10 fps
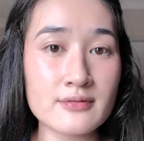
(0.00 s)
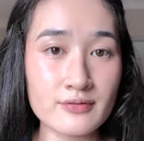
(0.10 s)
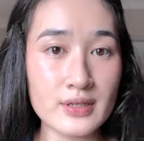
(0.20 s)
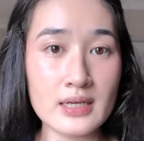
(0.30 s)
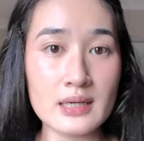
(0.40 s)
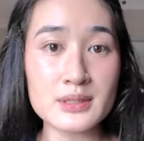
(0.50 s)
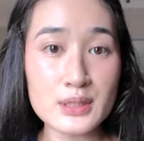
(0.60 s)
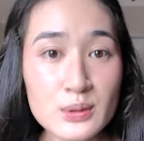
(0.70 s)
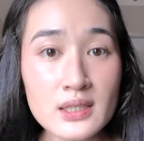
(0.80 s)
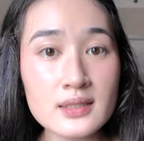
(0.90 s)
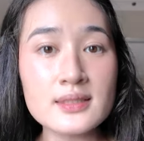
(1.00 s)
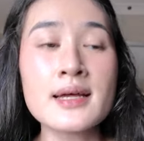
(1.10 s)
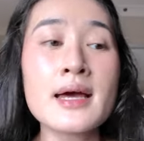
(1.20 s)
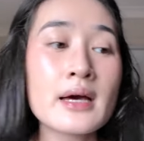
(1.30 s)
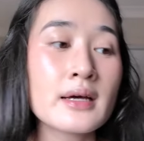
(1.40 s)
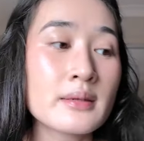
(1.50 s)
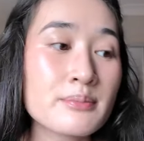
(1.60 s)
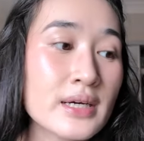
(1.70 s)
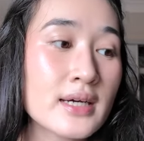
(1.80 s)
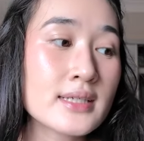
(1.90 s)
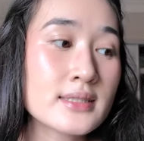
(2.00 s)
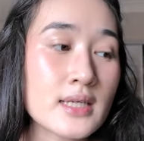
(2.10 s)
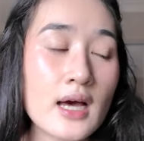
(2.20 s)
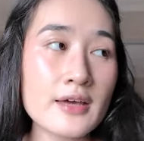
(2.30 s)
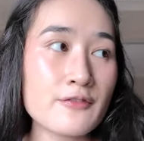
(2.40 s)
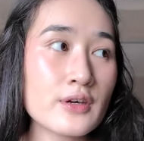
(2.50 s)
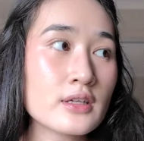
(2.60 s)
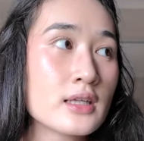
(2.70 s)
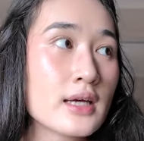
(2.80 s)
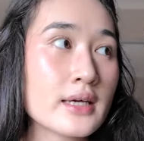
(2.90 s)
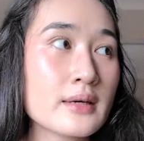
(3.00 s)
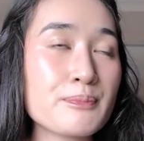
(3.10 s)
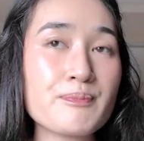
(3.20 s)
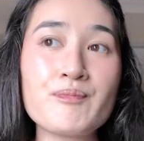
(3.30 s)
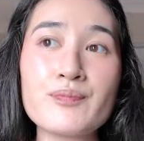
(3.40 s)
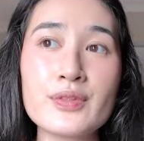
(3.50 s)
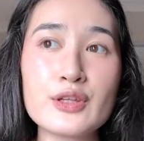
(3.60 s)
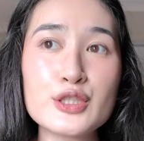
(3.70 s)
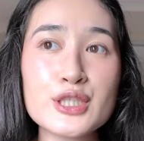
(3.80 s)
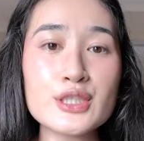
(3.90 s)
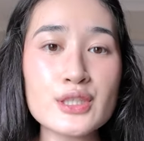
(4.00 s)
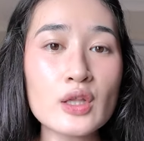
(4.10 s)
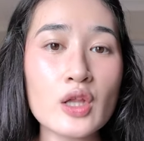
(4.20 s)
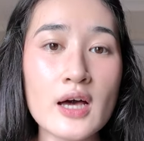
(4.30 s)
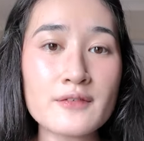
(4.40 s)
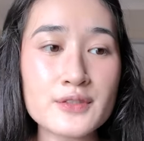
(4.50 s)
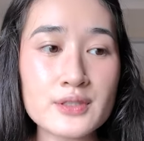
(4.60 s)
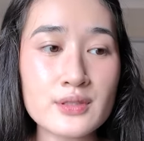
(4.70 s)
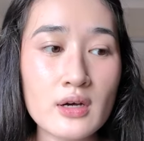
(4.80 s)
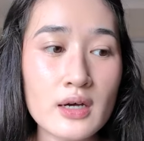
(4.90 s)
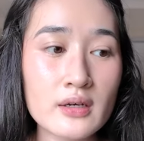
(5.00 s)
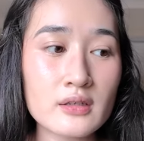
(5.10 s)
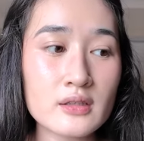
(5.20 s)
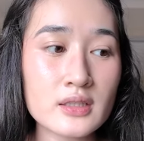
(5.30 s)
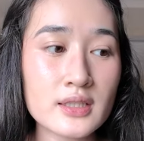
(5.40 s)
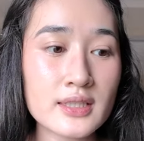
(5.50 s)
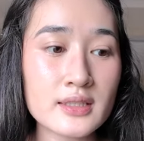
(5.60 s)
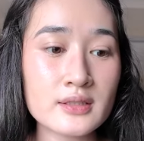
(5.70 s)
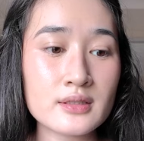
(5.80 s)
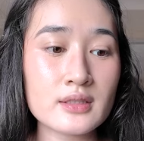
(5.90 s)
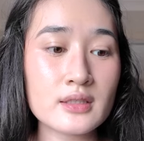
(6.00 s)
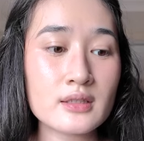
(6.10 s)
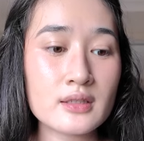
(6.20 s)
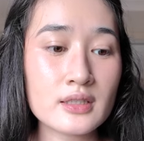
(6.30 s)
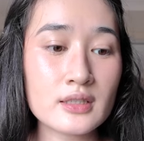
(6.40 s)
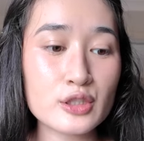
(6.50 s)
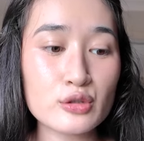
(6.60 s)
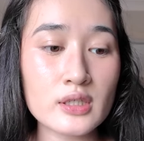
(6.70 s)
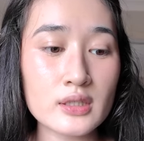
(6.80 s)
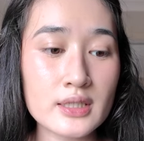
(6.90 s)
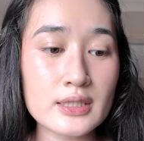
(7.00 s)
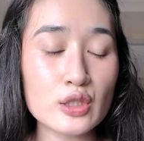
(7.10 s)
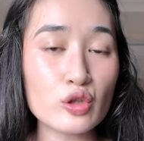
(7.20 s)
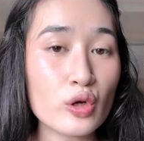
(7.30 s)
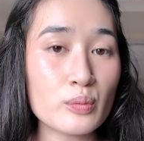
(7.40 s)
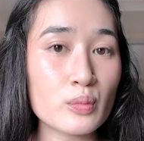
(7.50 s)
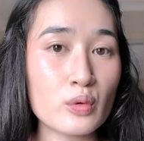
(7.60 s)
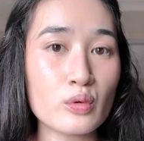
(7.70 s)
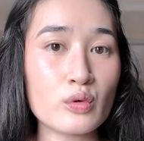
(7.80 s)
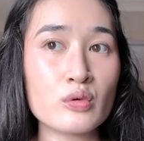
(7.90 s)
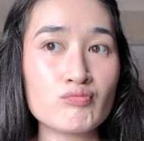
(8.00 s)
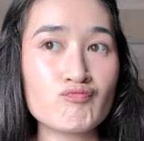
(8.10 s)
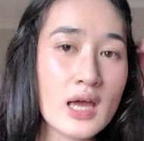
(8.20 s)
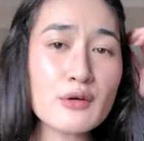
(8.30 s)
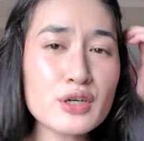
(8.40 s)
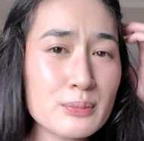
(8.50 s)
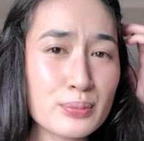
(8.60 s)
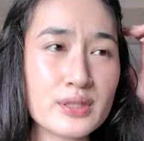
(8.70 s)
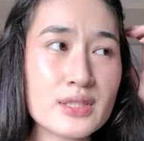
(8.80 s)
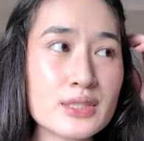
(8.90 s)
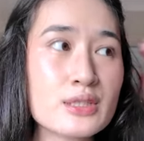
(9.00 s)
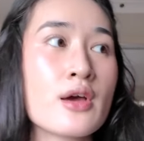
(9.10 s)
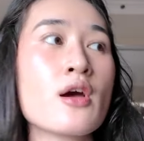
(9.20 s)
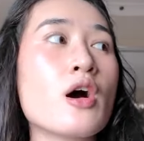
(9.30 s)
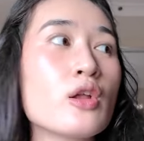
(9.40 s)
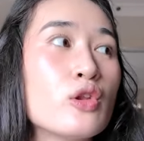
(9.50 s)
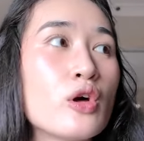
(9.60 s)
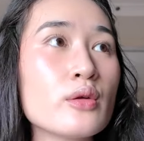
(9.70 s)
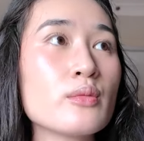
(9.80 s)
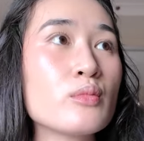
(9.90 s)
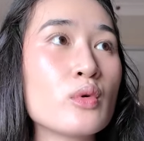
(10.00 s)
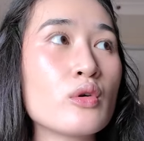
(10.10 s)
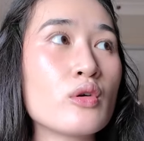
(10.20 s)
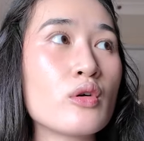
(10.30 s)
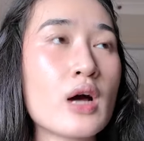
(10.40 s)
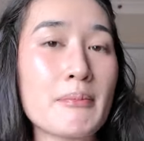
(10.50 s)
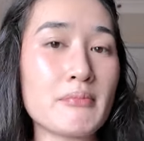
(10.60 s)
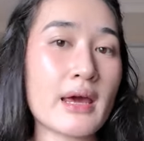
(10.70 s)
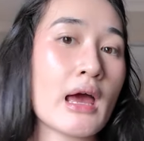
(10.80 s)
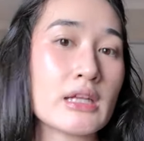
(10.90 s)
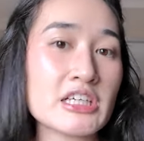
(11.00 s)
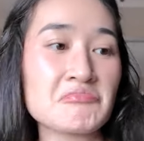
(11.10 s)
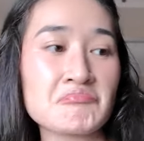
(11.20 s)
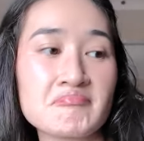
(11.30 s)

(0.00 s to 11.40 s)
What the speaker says: in Vietnam as well. But I feel like just the lifestyle in Australia is a lot more, how can I put this, a lot more up my alley.